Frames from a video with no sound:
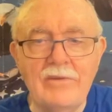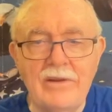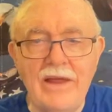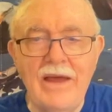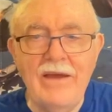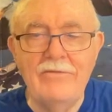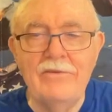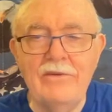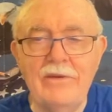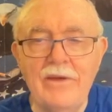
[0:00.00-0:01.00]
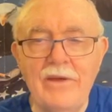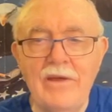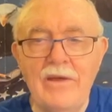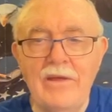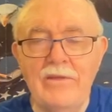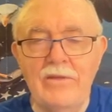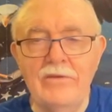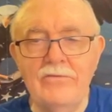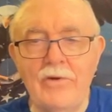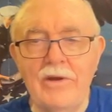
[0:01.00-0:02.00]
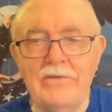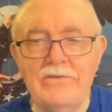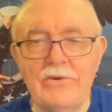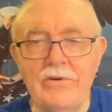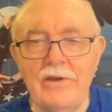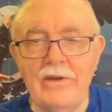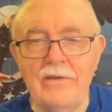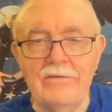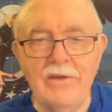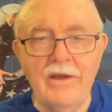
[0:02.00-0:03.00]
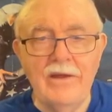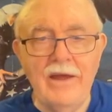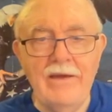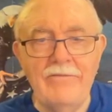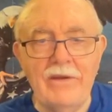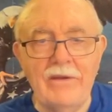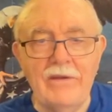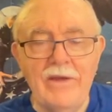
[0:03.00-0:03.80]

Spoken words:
laughed. This grand jury is not laughing.